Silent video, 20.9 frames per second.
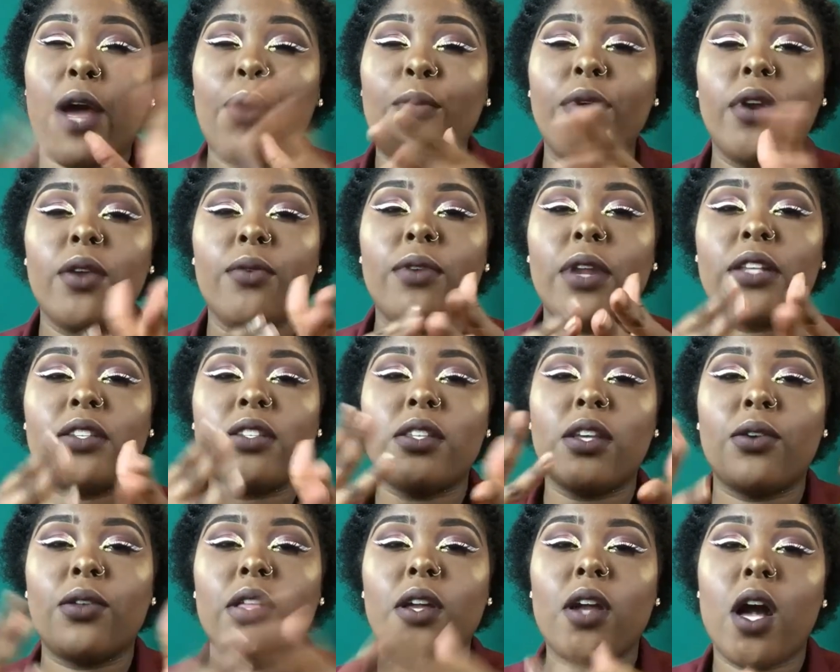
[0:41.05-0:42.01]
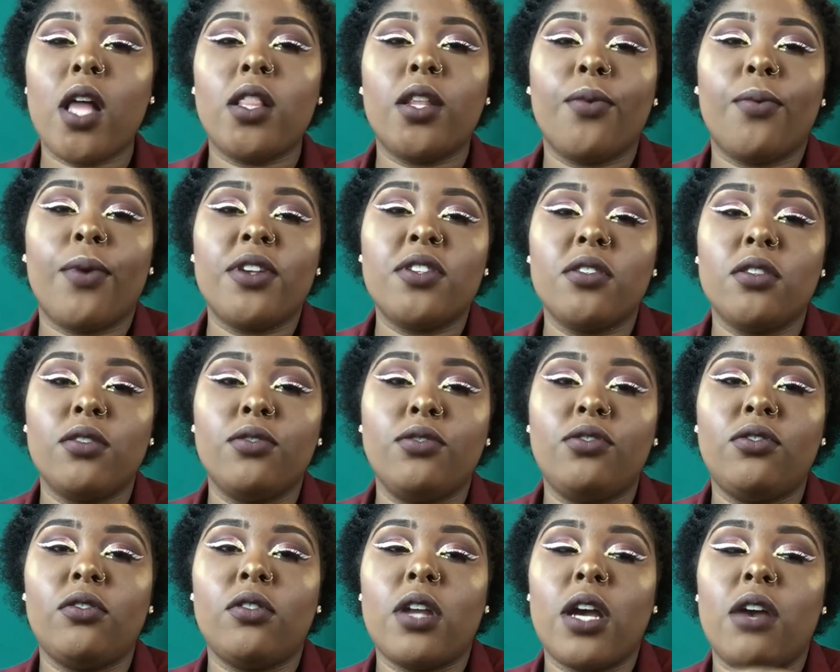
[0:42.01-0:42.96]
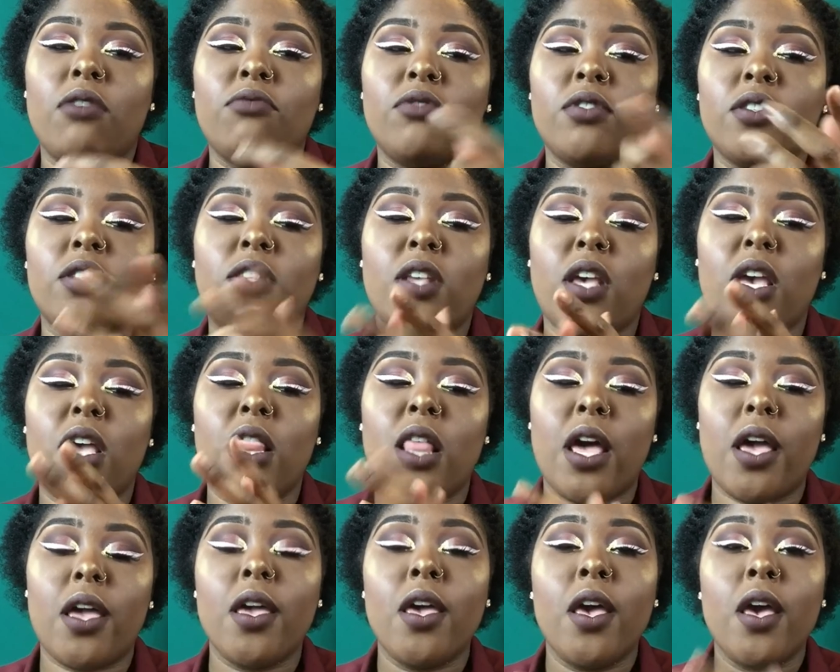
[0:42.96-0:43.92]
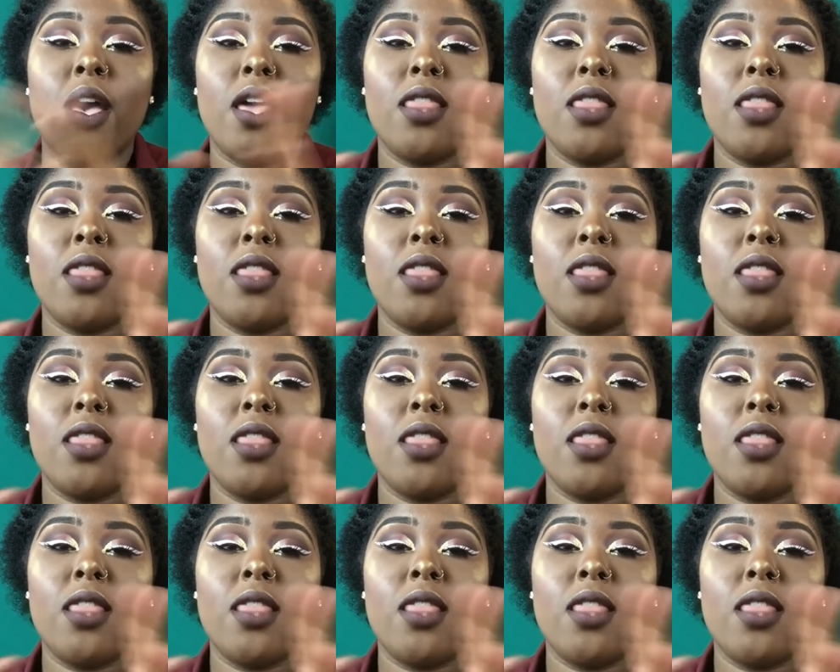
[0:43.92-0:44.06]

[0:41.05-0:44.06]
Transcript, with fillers: I wouldn't necessarily call it a resolution. I would just say like